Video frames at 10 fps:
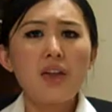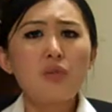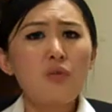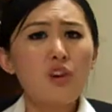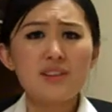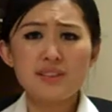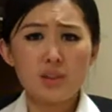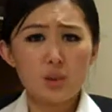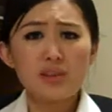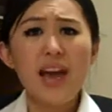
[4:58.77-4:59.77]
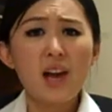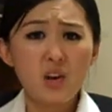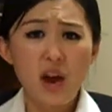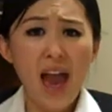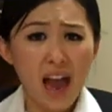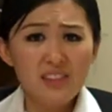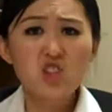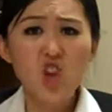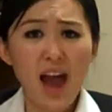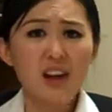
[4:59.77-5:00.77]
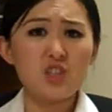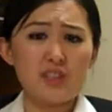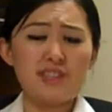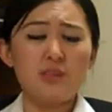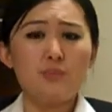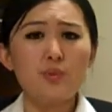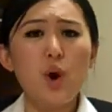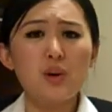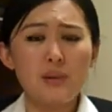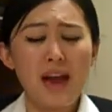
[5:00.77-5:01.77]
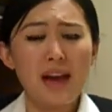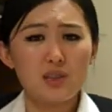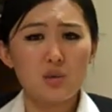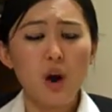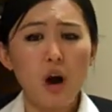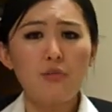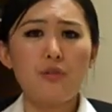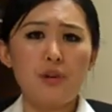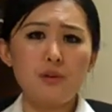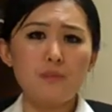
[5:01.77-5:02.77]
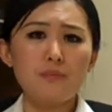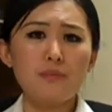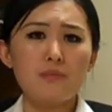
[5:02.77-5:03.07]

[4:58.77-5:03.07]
is worthy to tackle any challenges the program has to offer.